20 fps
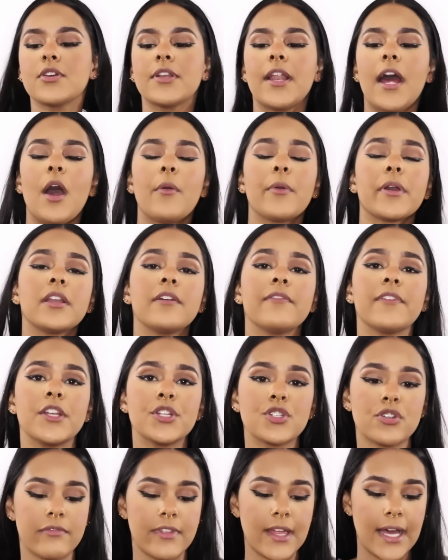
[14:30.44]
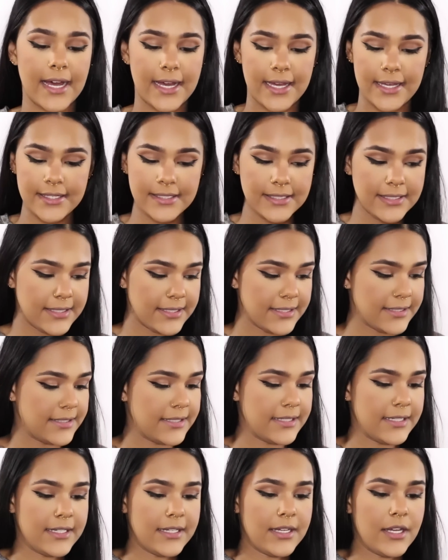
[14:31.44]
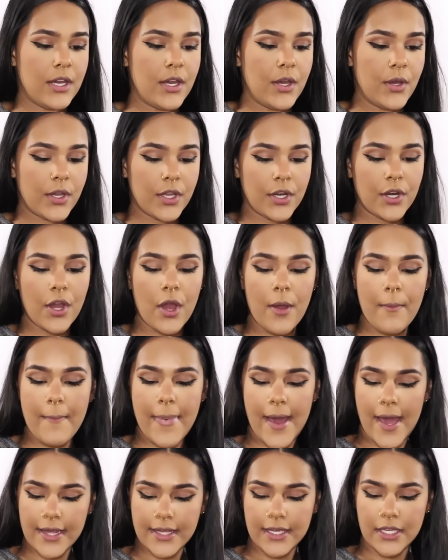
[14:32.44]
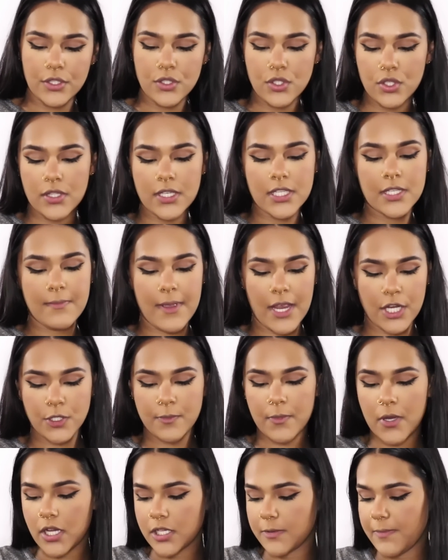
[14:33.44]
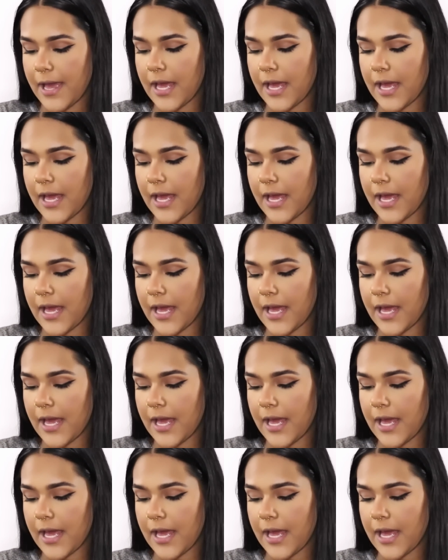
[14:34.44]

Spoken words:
Now we're going to finish with the eyes. Going to go back into the Smashbox